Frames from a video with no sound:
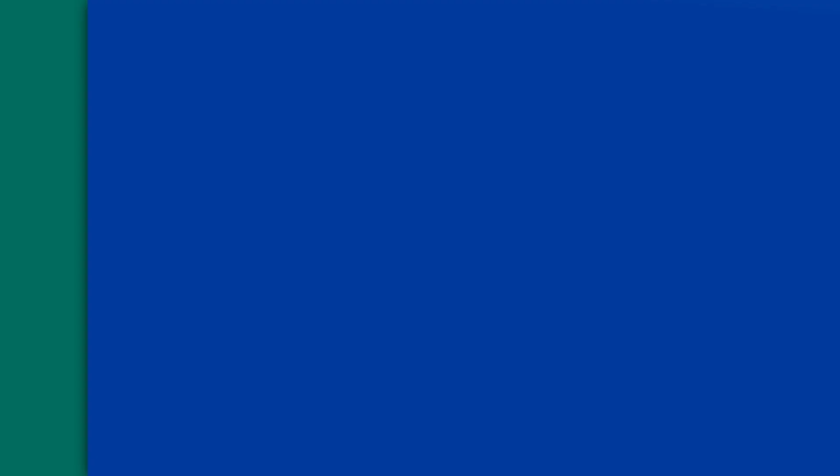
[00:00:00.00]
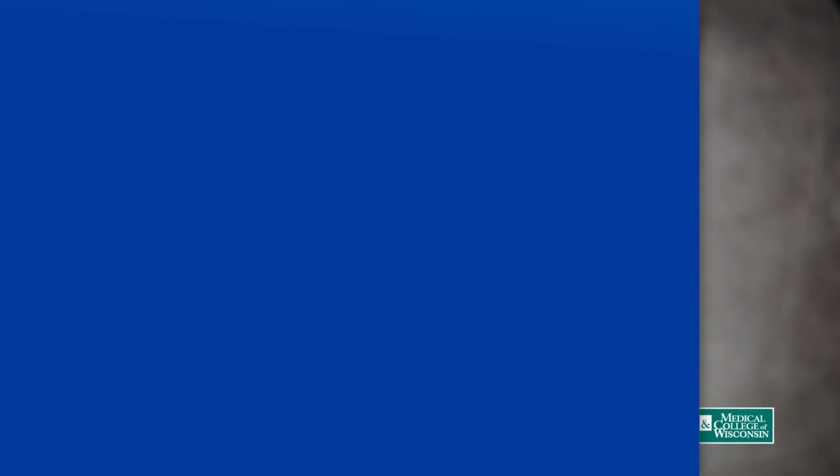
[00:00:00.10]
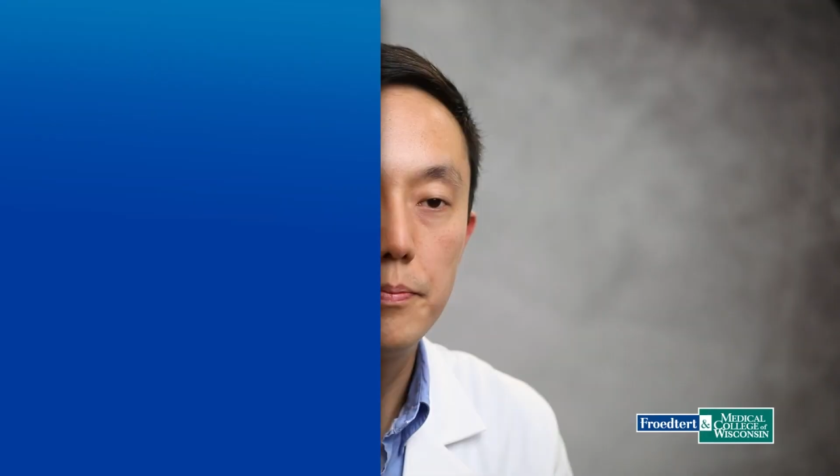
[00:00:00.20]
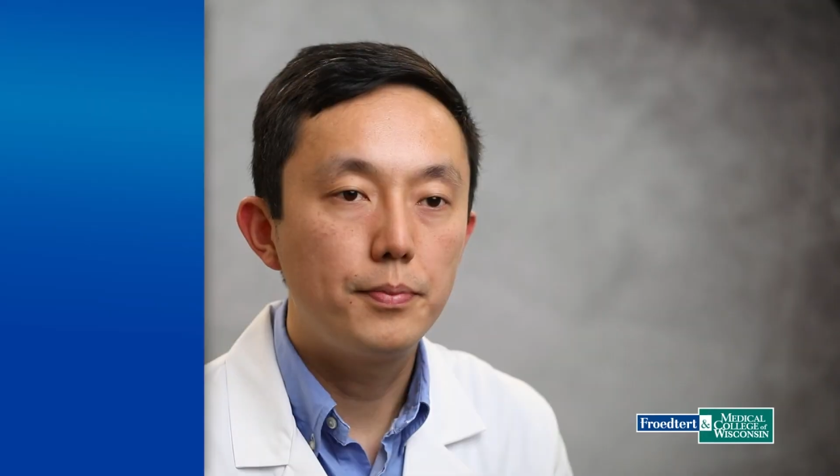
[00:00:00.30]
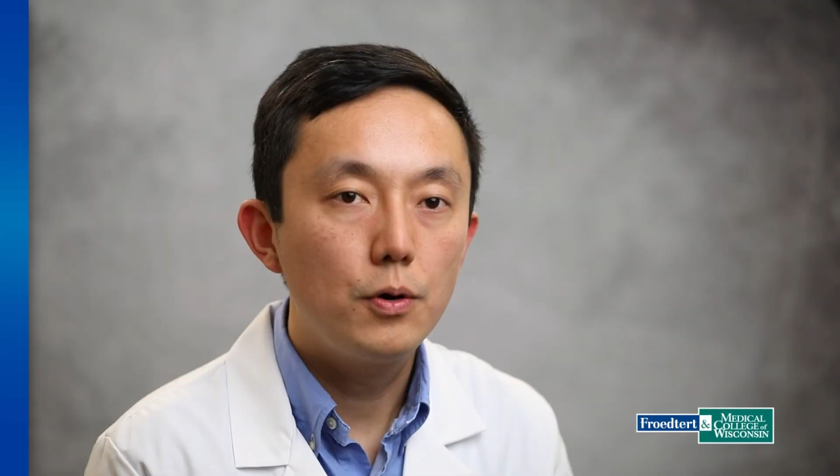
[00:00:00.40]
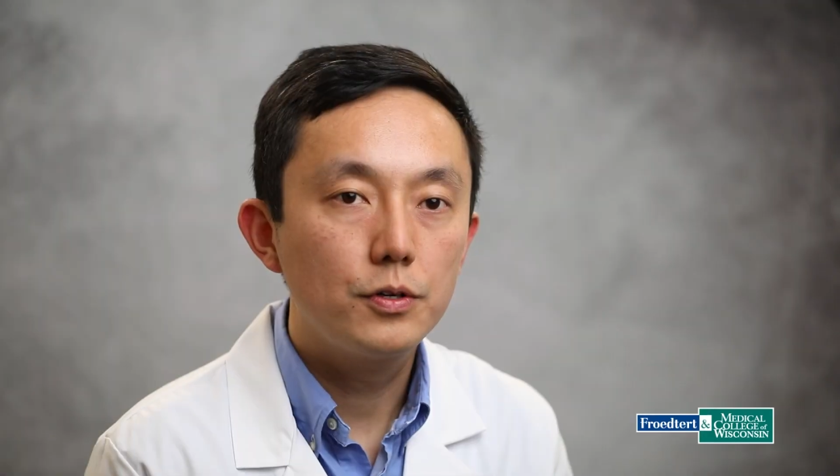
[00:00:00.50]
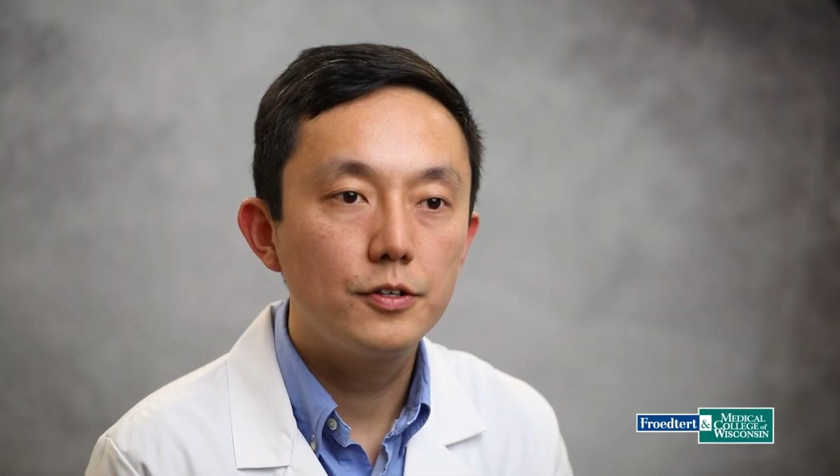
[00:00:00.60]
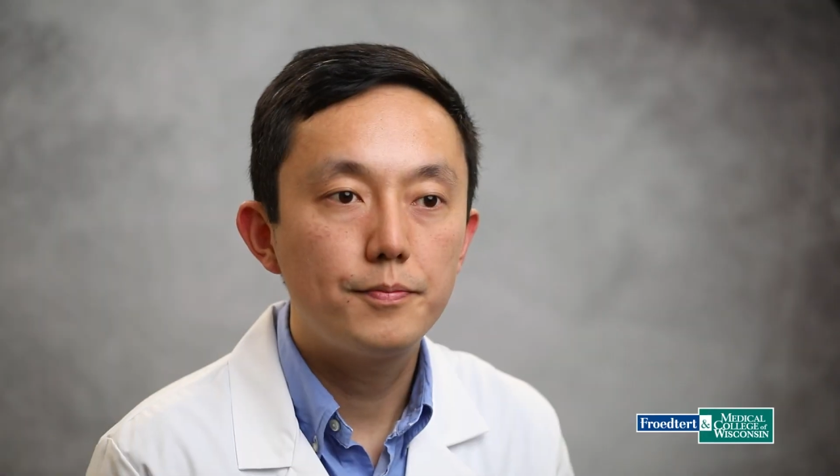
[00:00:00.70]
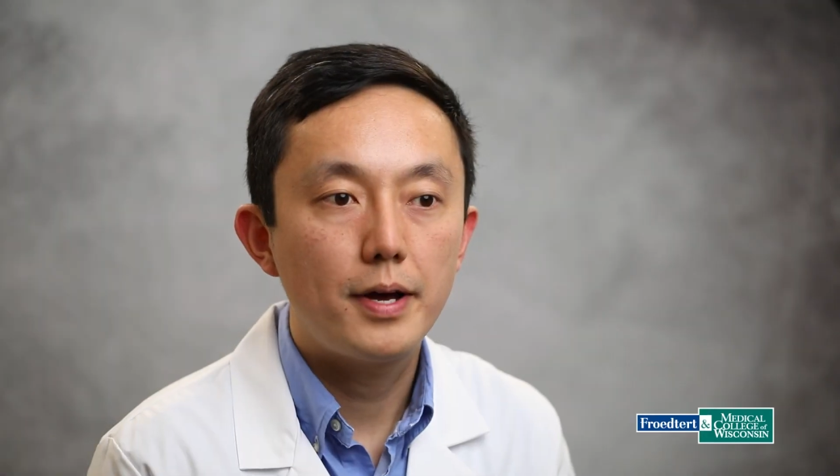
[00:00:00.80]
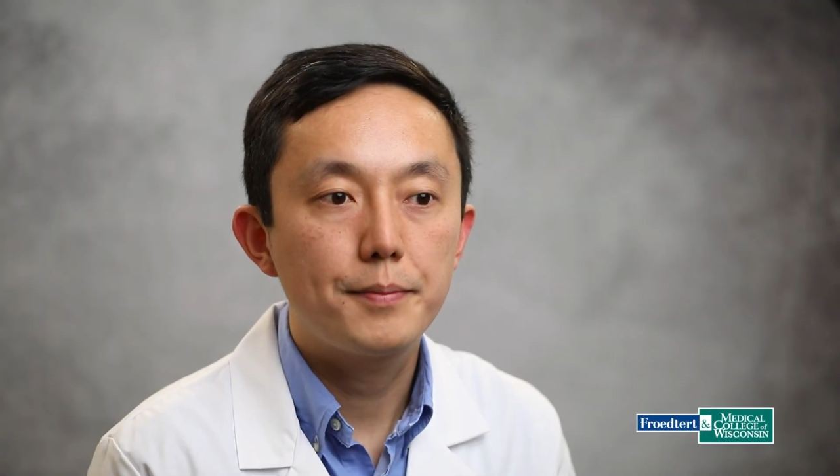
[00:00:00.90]
The bulk
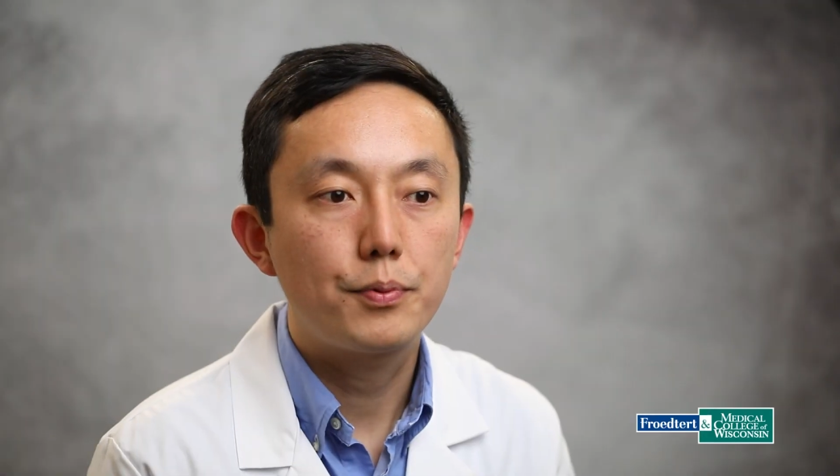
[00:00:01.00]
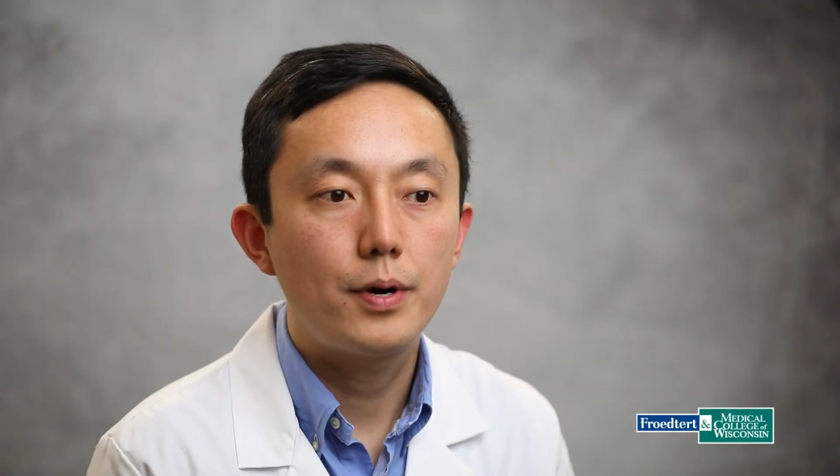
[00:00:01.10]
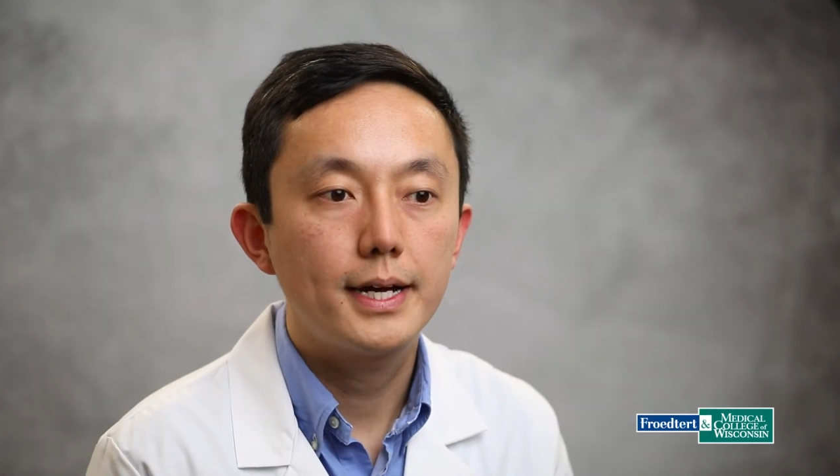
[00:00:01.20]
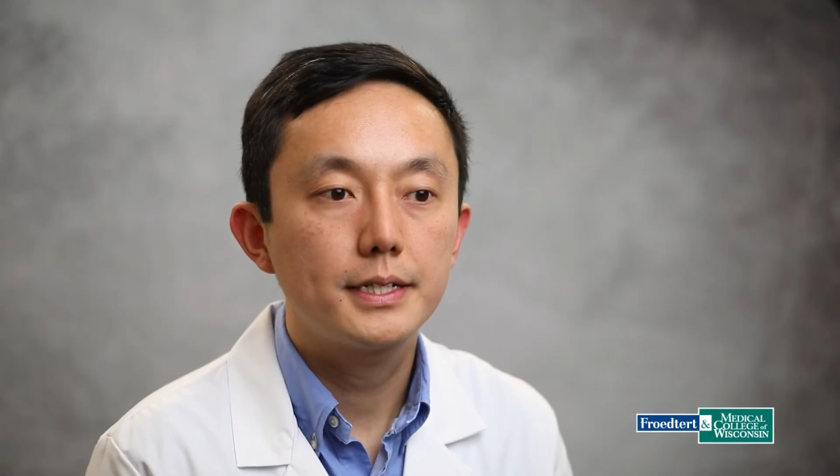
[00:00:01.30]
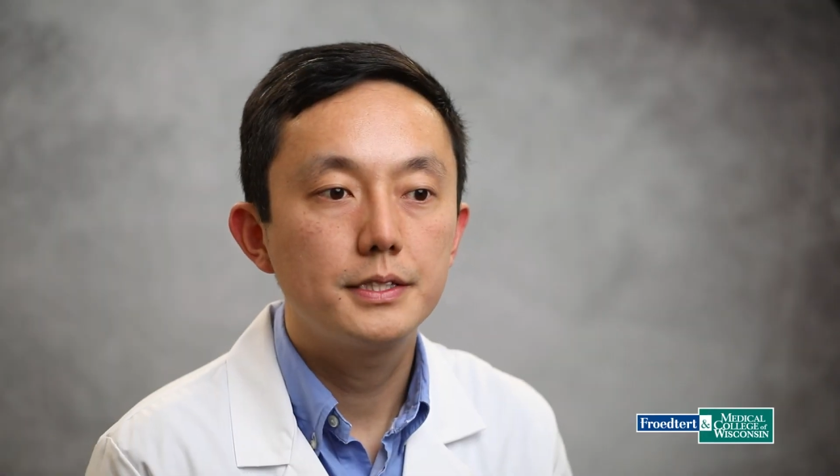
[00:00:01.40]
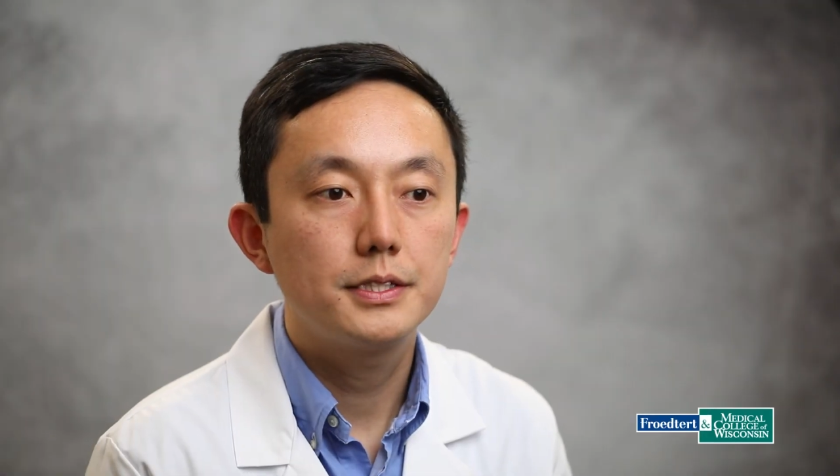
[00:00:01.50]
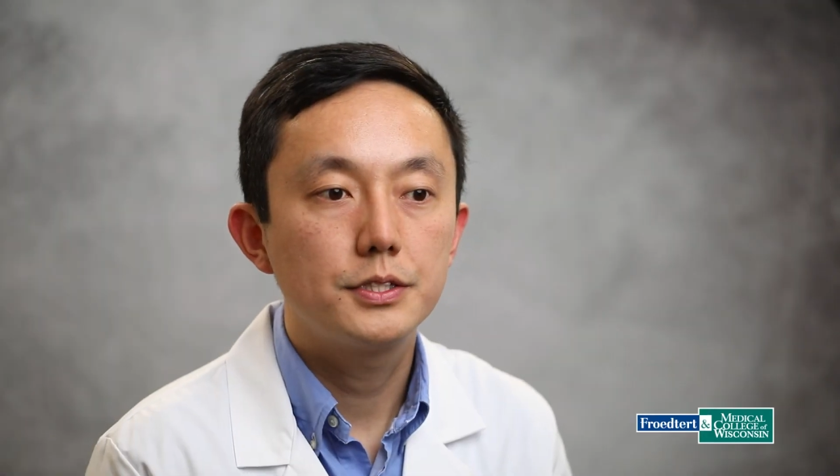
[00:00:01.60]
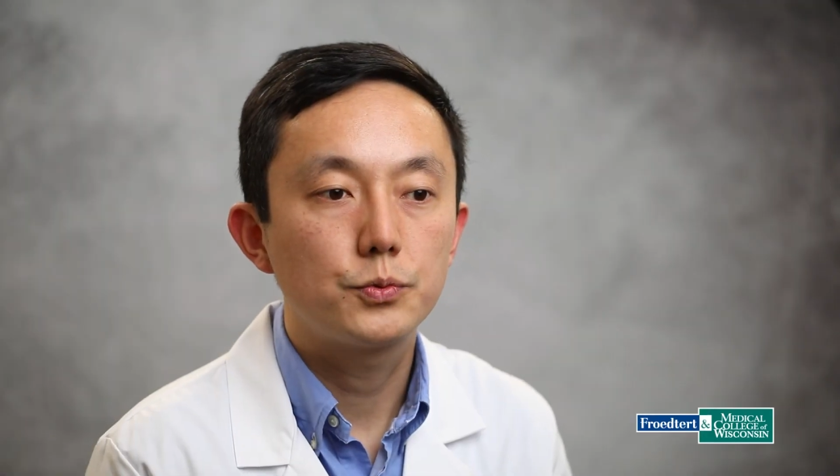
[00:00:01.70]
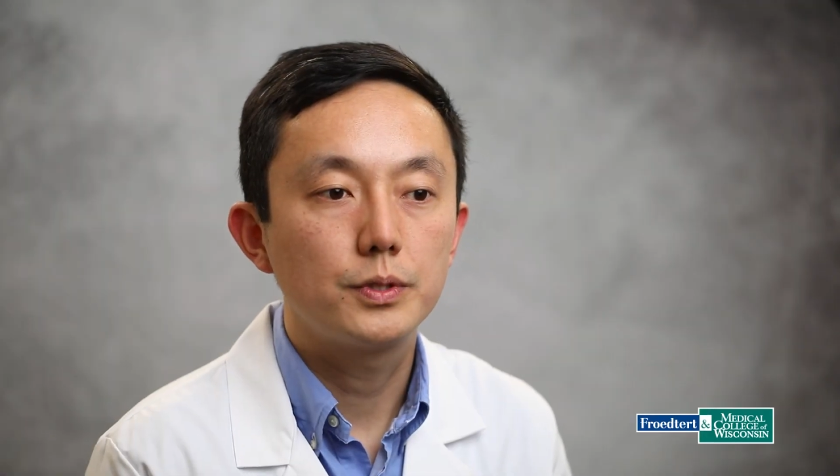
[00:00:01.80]
of my practice is